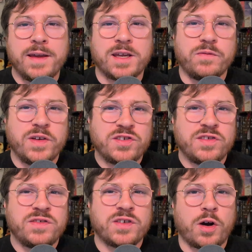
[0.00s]
Conventions
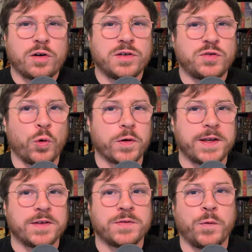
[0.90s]
are
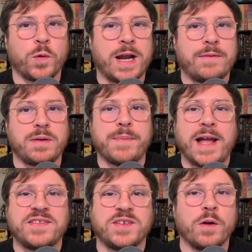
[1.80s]
notorious for having
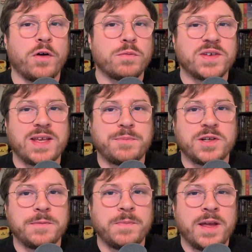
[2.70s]
bad cell phone
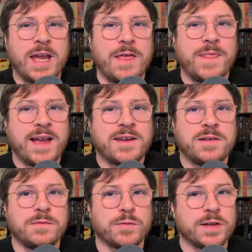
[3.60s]
reception, and that
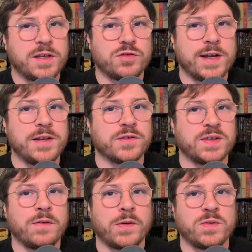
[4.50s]
can really drain your
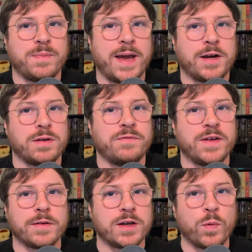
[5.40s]
cell phone's battery
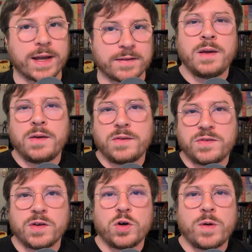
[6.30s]
very quickly.
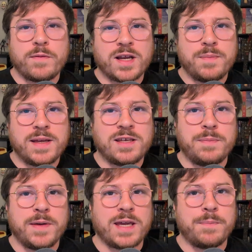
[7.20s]
So I recommend
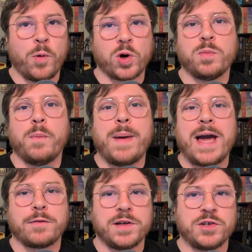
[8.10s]
keeping a portable
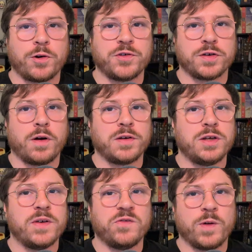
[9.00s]
battery charger on
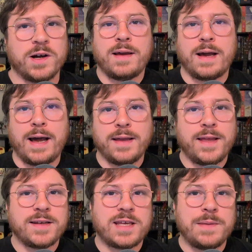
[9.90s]
you as well. I
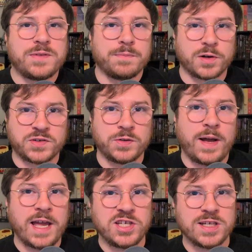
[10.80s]
like to keep some personal
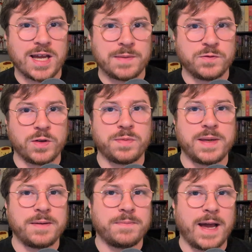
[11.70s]
hygiene items with
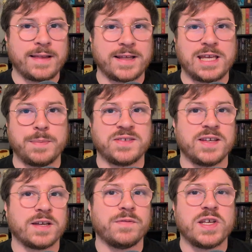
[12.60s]
me. I like to keep a
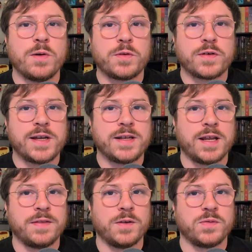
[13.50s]
stick of deodorant
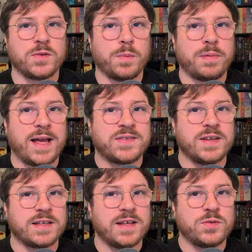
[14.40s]
and those little
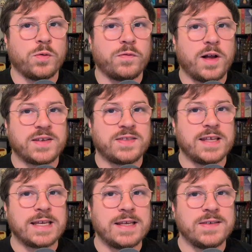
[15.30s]
plastic dental floss
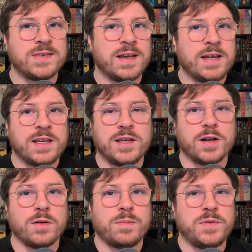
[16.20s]
thingies. You
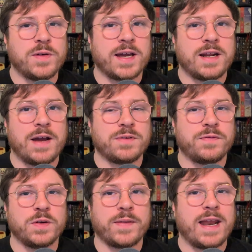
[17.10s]
know, you kind of have to
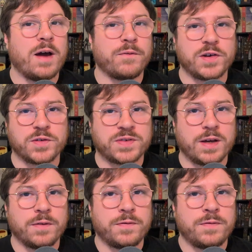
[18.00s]
feel that out for
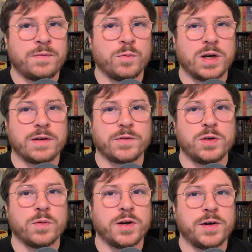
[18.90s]
yourself, whatever you
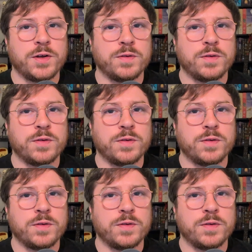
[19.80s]
want to do.